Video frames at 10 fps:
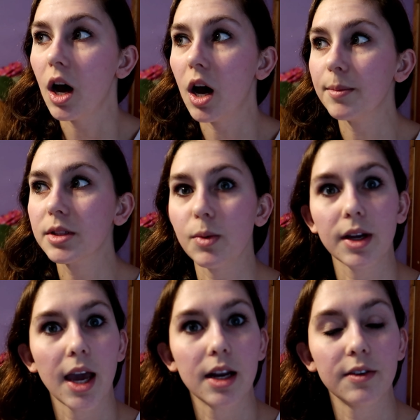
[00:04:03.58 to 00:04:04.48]
Um, so we'll
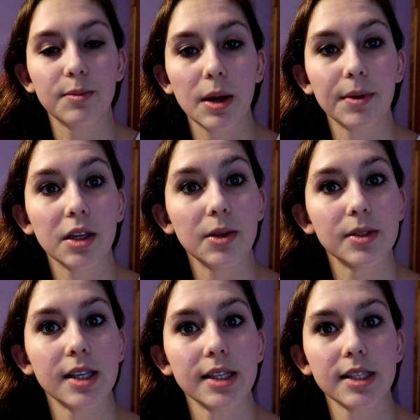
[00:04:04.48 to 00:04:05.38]
kind of be able to
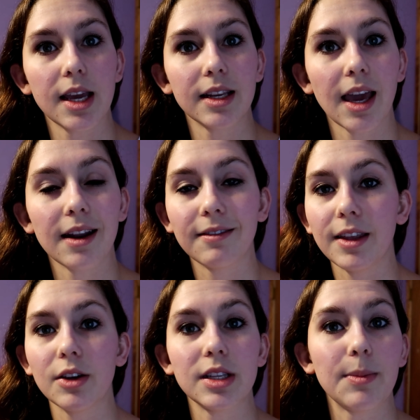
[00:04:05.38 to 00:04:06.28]
use this and kind of
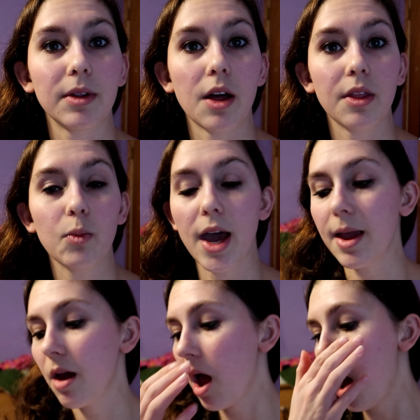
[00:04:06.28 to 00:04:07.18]
videotape along the
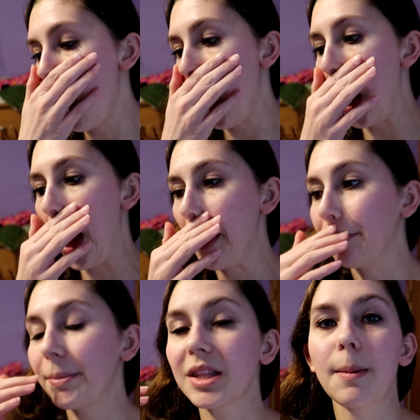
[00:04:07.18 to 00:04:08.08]
way.
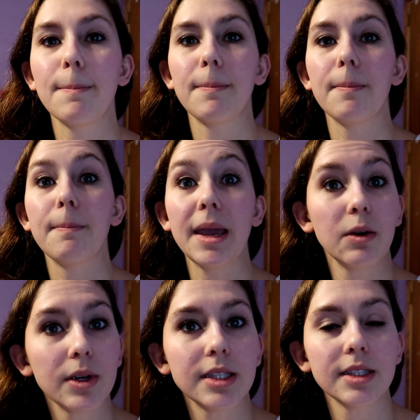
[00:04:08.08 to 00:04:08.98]
Um, but the main
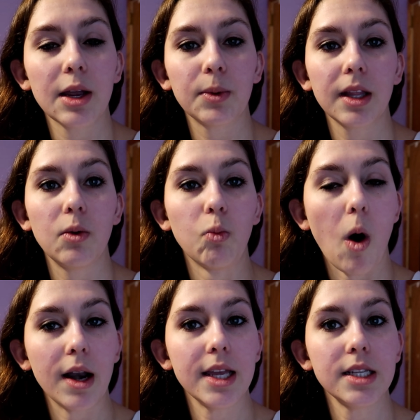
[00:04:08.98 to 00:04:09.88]
reasons I really
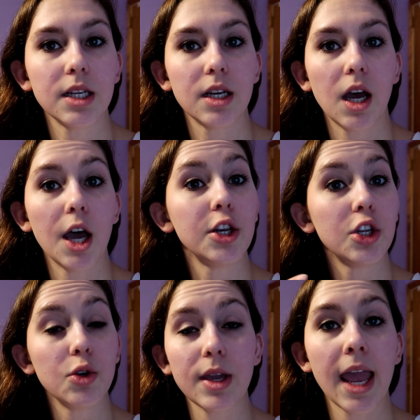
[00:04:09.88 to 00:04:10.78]
wanted a
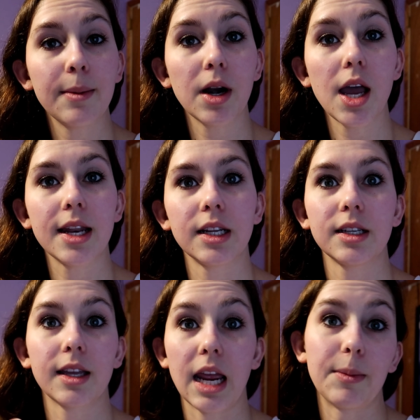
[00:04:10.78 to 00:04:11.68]
new camera, and a
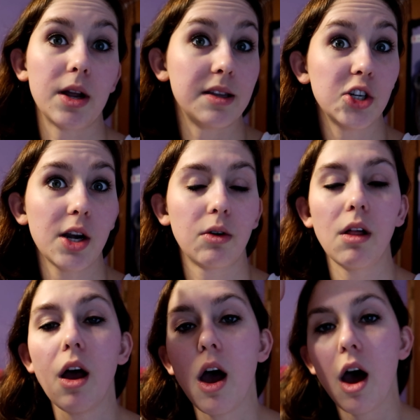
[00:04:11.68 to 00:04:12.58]
camera in
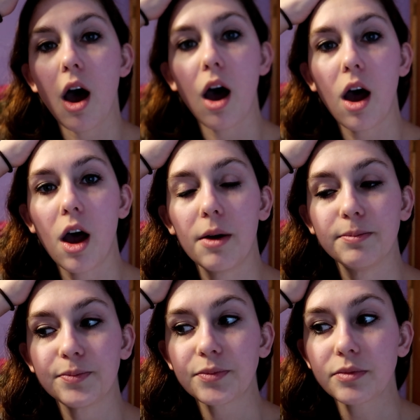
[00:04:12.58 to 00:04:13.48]
general,
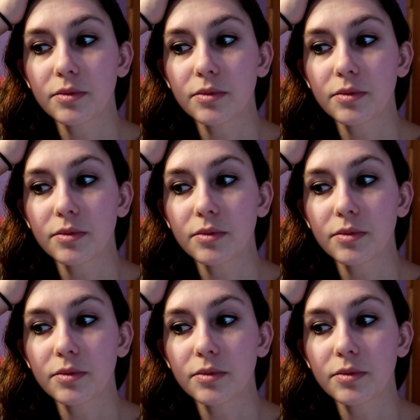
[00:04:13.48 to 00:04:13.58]
um,